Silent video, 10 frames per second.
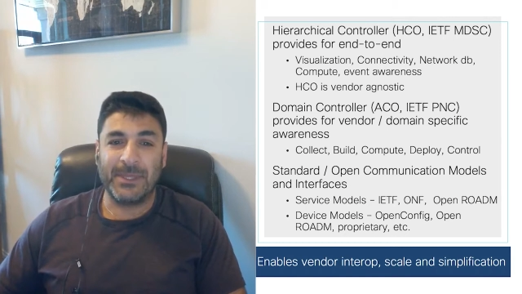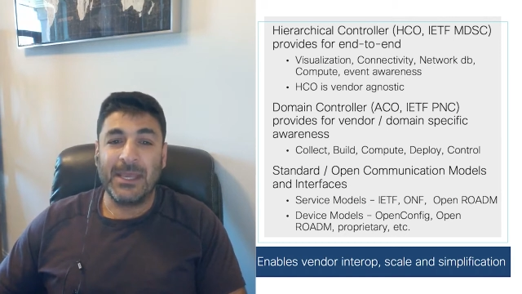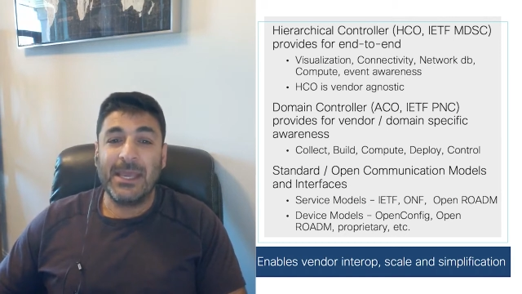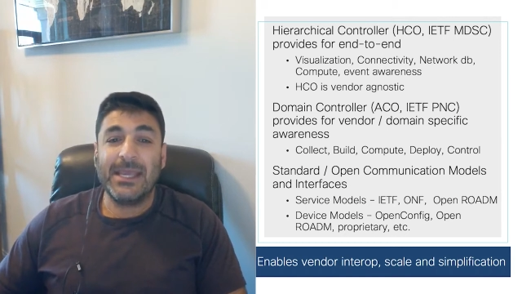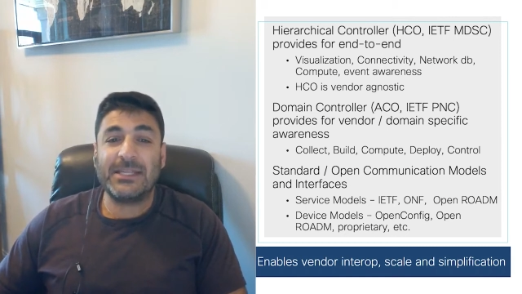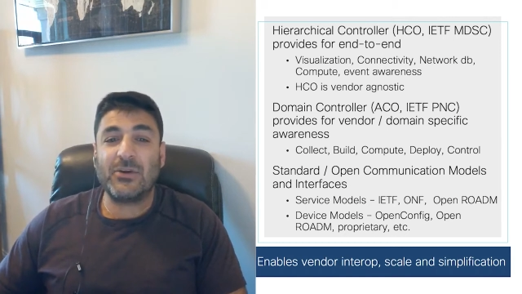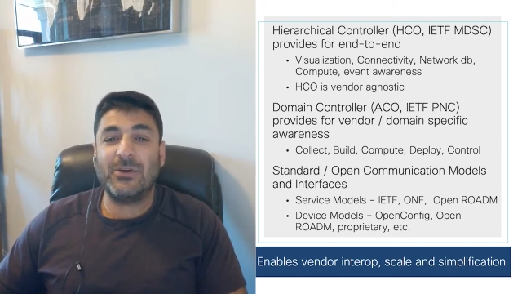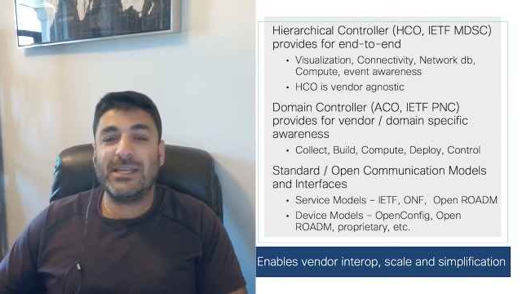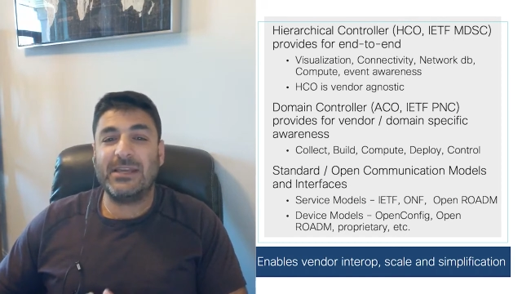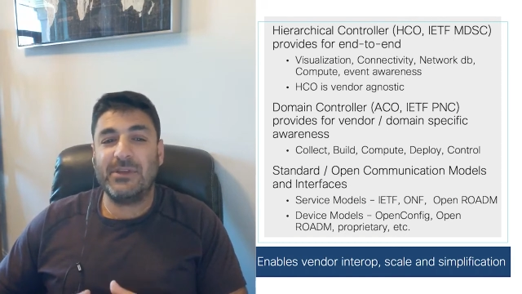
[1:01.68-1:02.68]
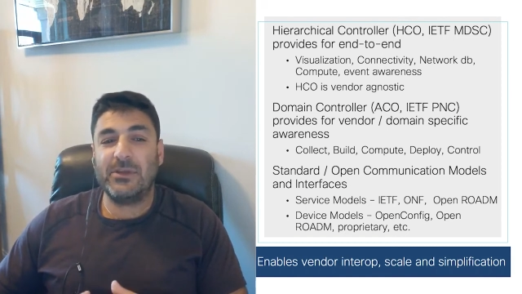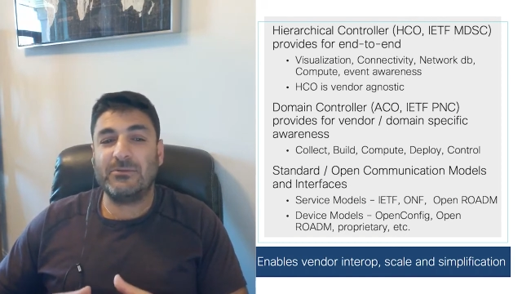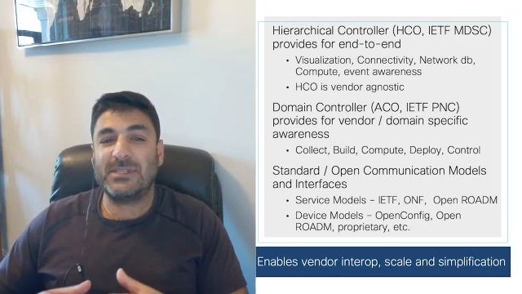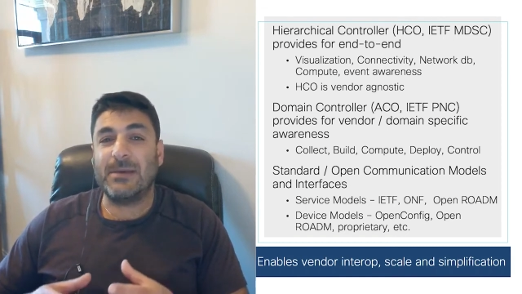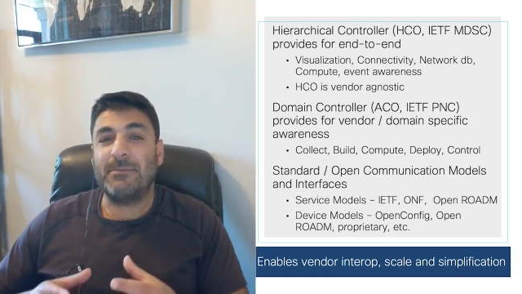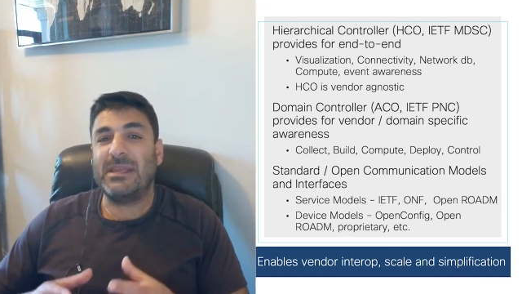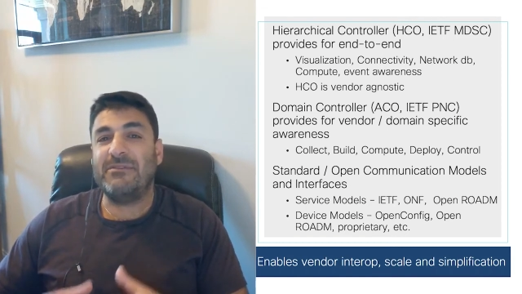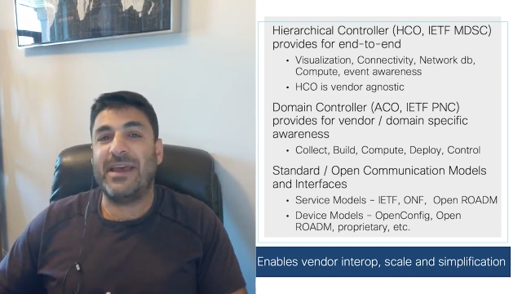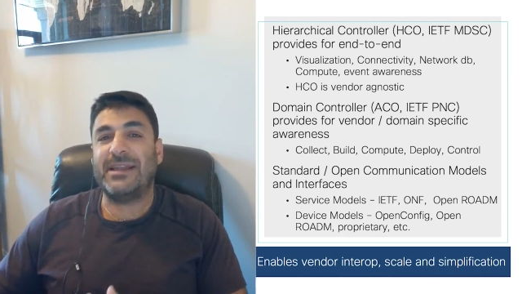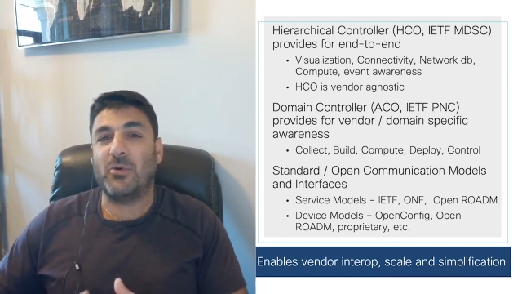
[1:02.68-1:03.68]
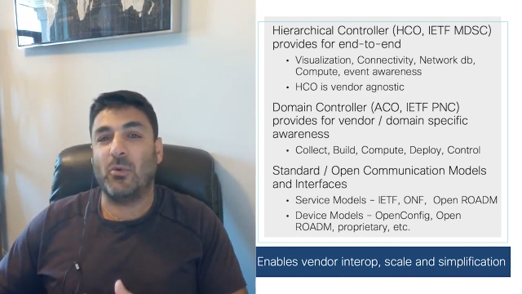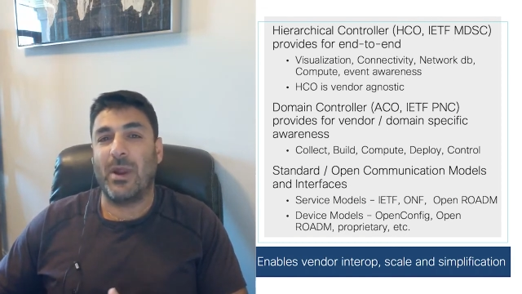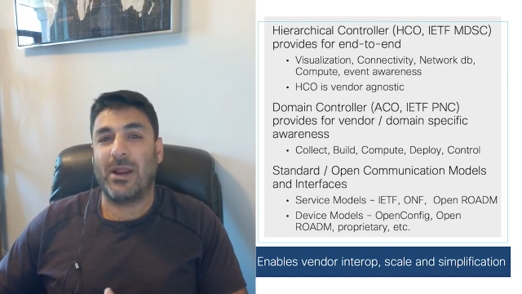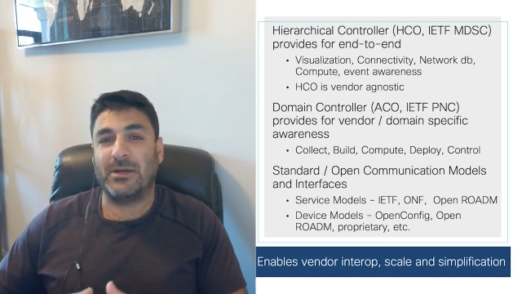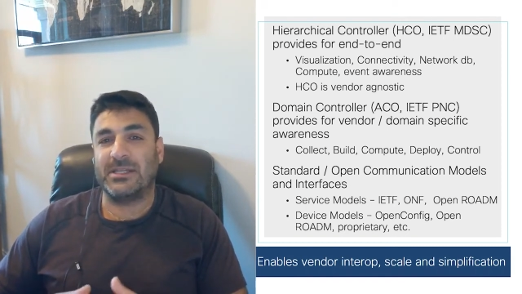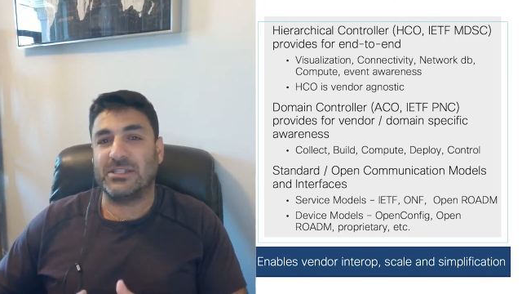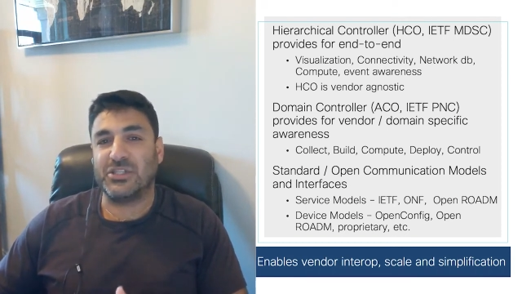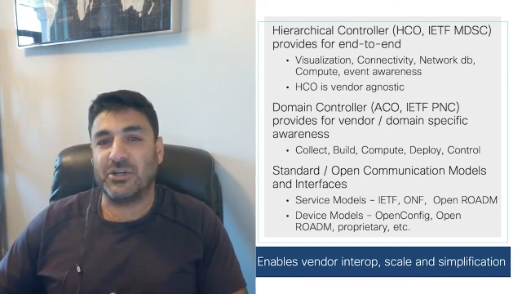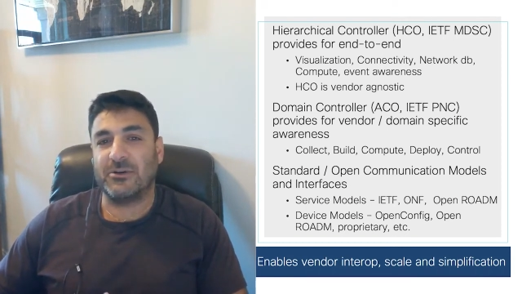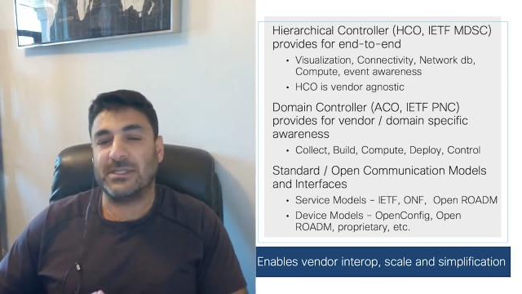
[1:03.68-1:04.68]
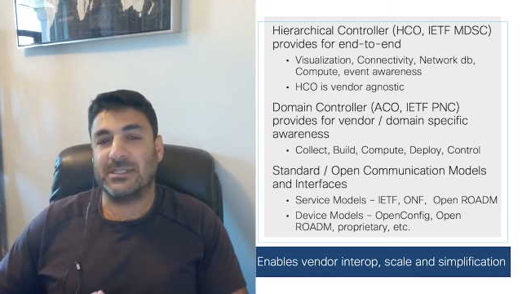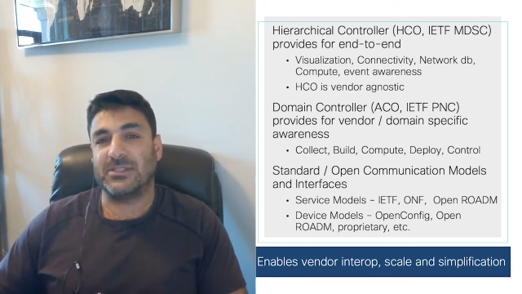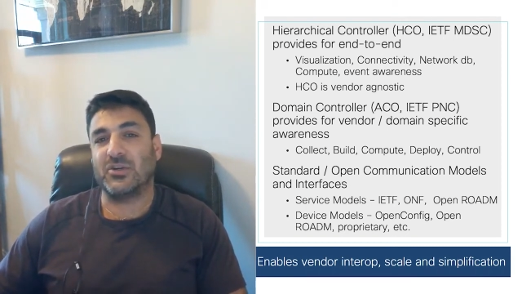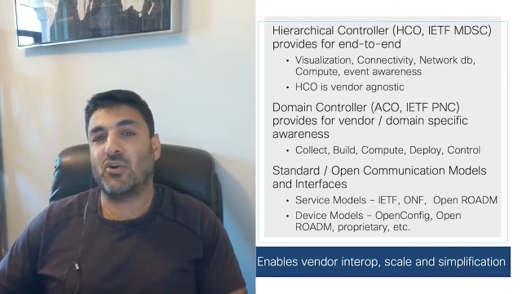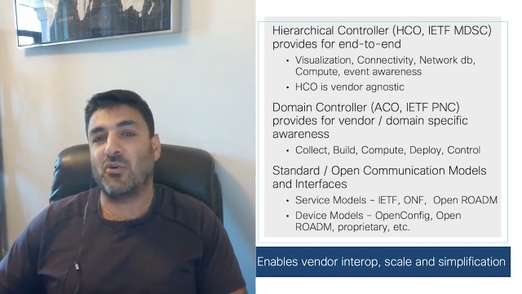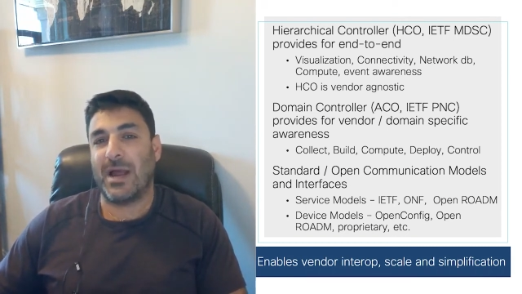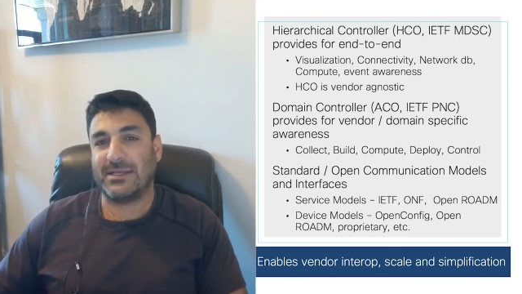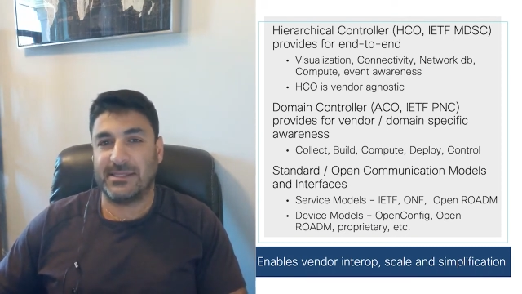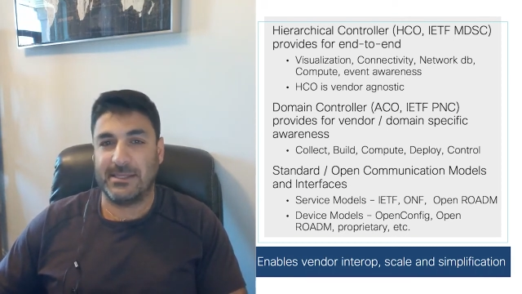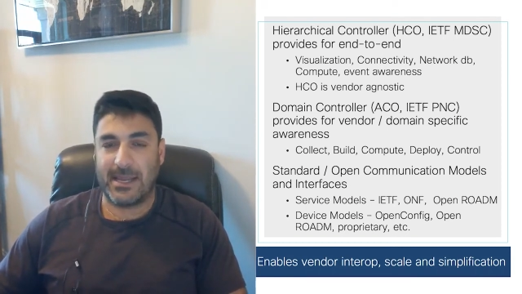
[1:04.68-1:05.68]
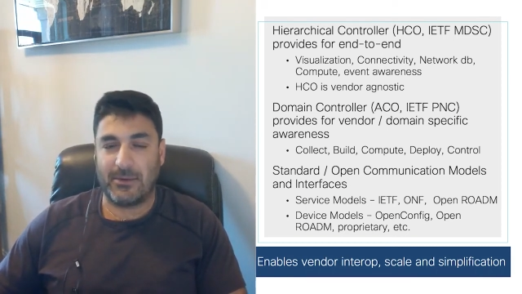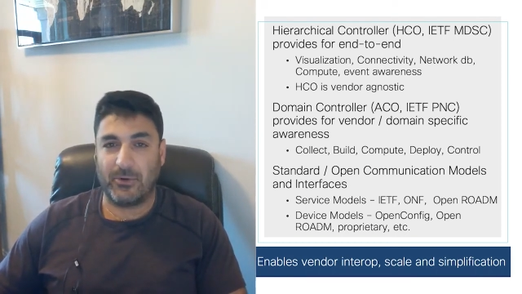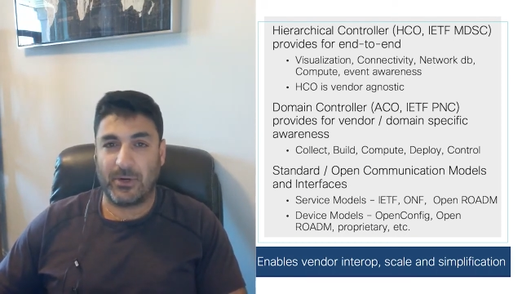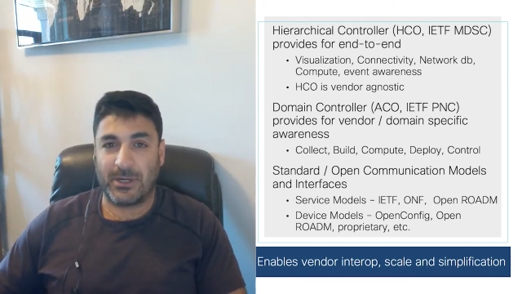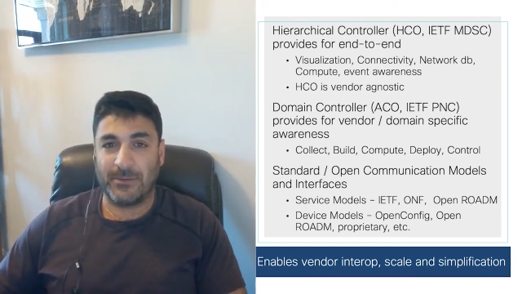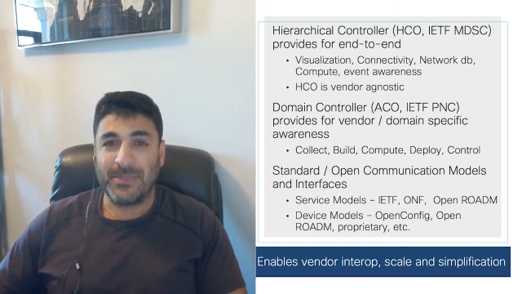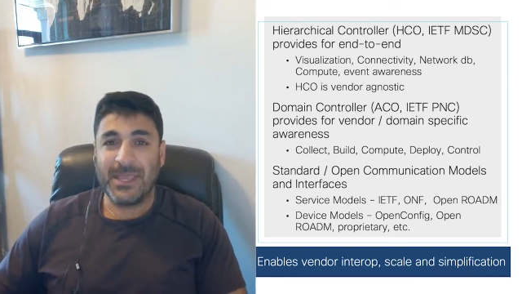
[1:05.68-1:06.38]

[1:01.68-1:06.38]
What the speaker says: It's going to give you some event awareness assurances across the network.